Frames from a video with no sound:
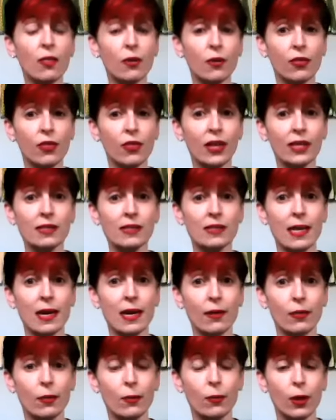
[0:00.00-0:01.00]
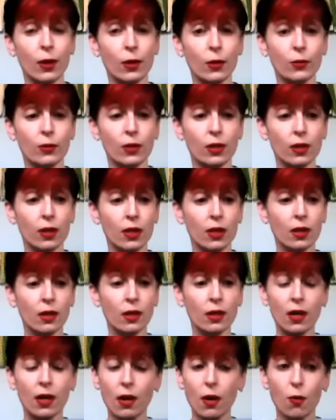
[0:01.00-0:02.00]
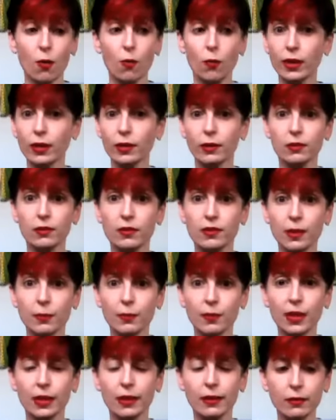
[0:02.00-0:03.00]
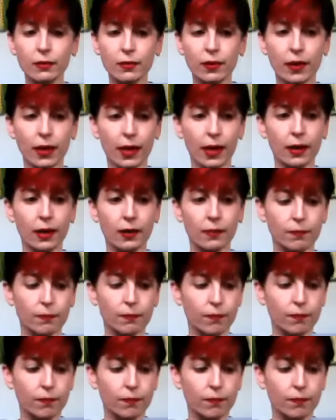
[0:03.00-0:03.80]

other things down the road. We learned something new today.